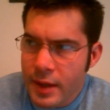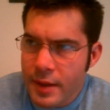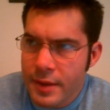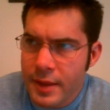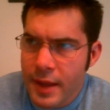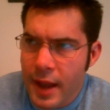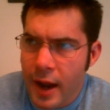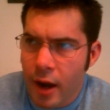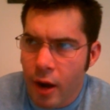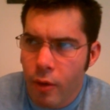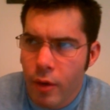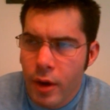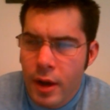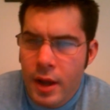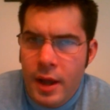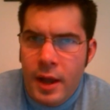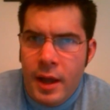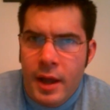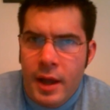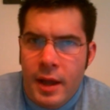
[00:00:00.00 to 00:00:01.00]
Now,
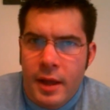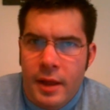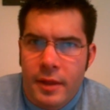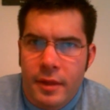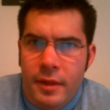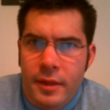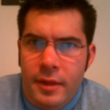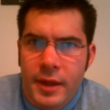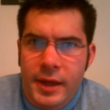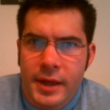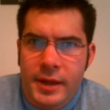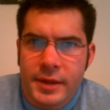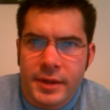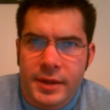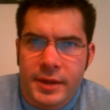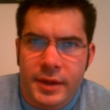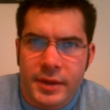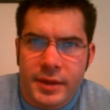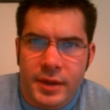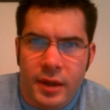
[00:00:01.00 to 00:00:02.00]

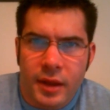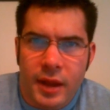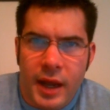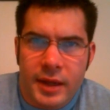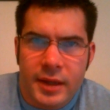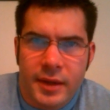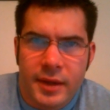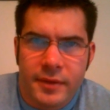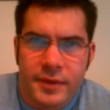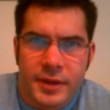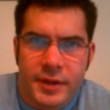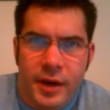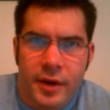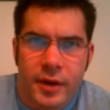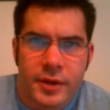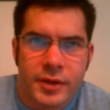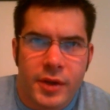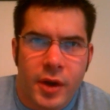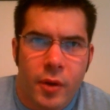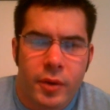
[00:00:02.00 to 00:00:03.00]
these selective
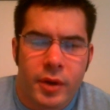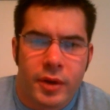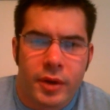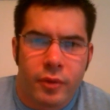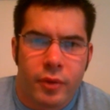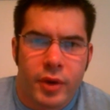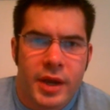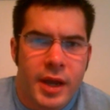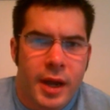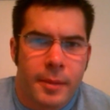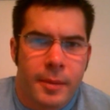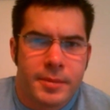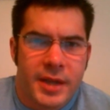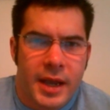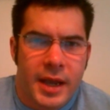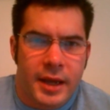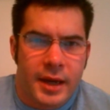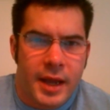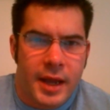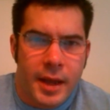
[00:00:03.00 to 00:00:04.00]
serotonin
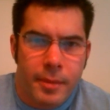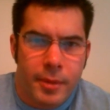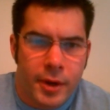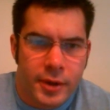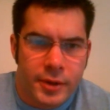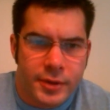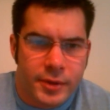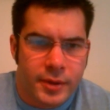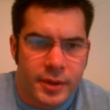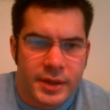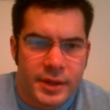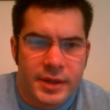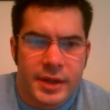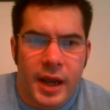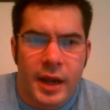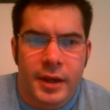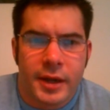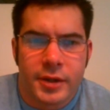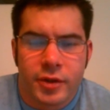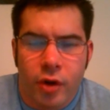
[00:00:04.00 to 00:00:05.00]
reuptake inhibitors or these
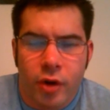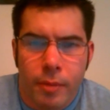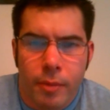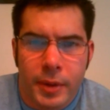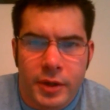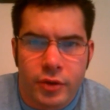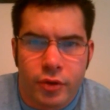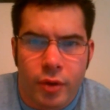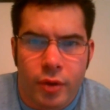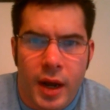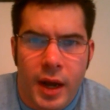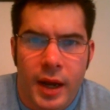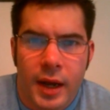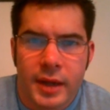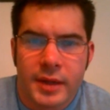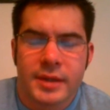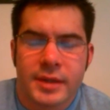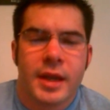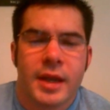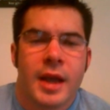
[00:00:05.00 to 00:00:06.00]
psychotropic
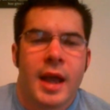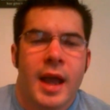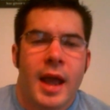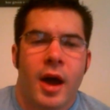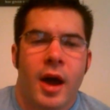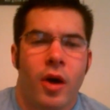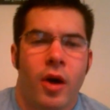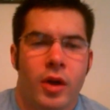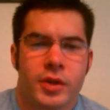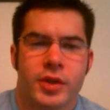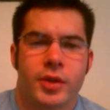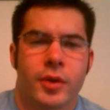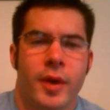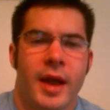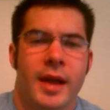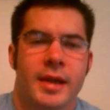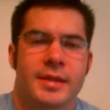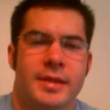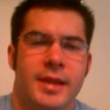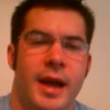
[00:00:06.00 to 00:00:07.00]
drugs also
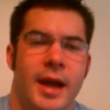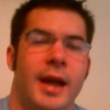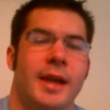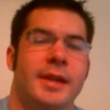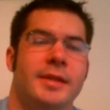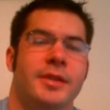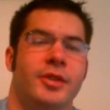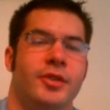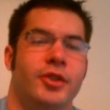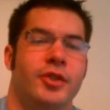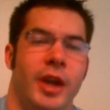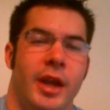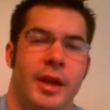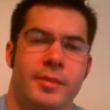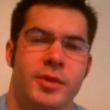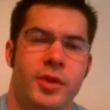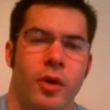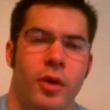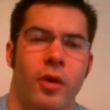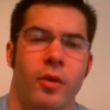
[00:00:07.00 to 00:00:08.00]
has ties to
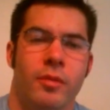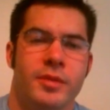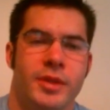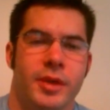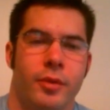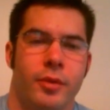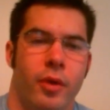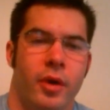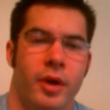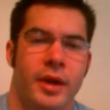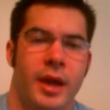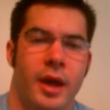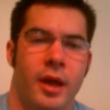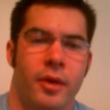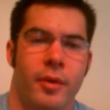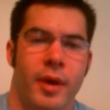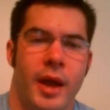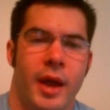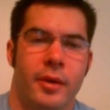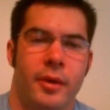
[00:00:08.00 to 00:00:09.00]
James Holmes, the Aurora,
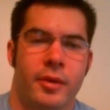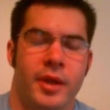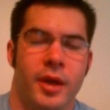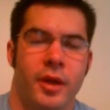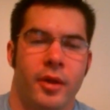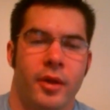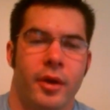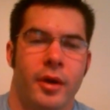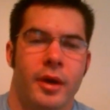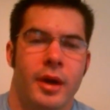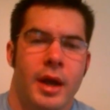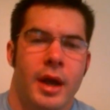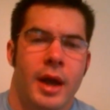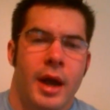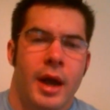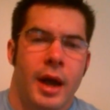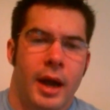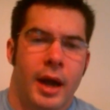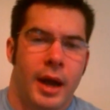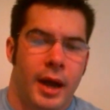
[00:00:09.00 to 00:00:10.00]
Colorado killer,
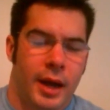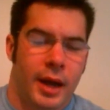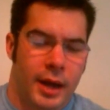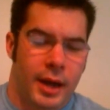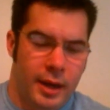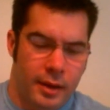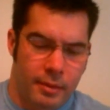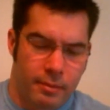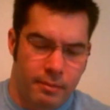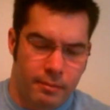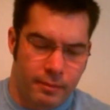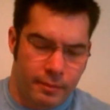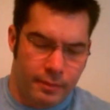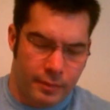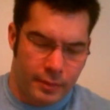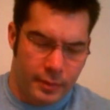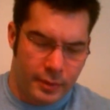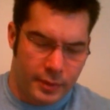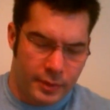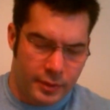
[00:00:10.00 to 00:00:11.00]

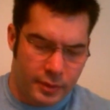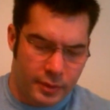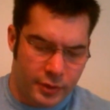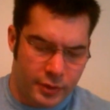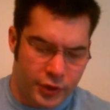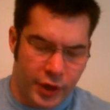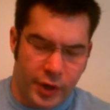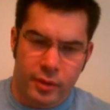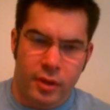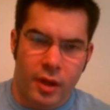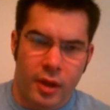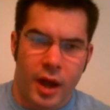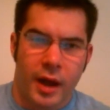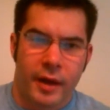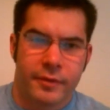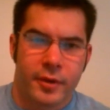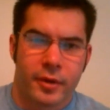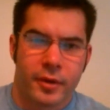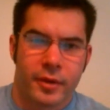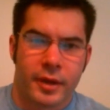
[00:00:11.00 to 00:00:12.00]
Jared
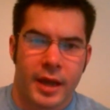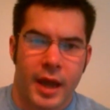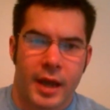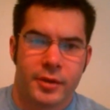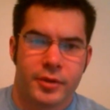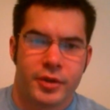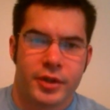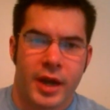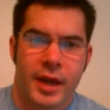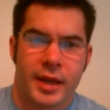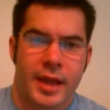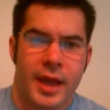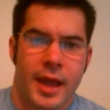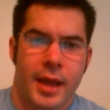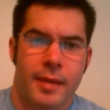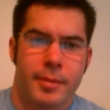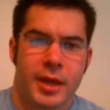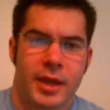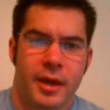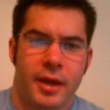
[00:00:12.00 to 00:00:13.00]
Loughner, the guy who shot
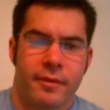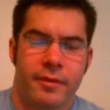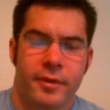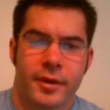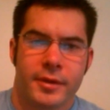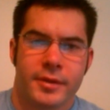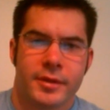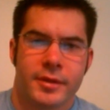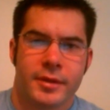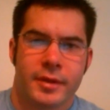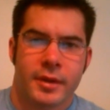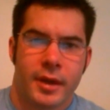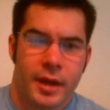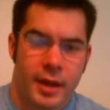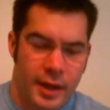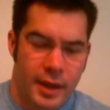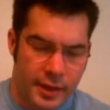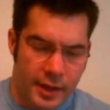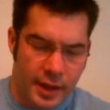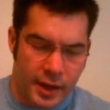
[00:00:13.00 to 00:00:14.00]
Gabby Giffords,
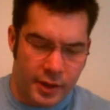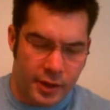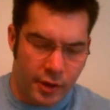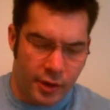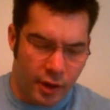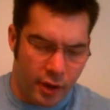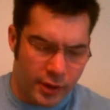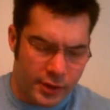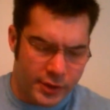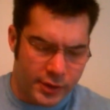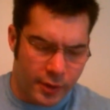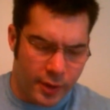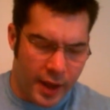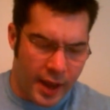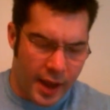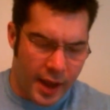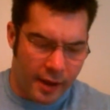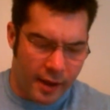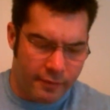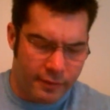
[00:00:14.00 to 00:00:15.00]
and then you also
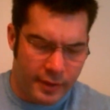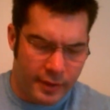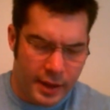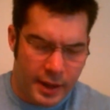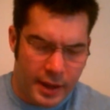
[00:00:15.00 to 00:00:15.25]
have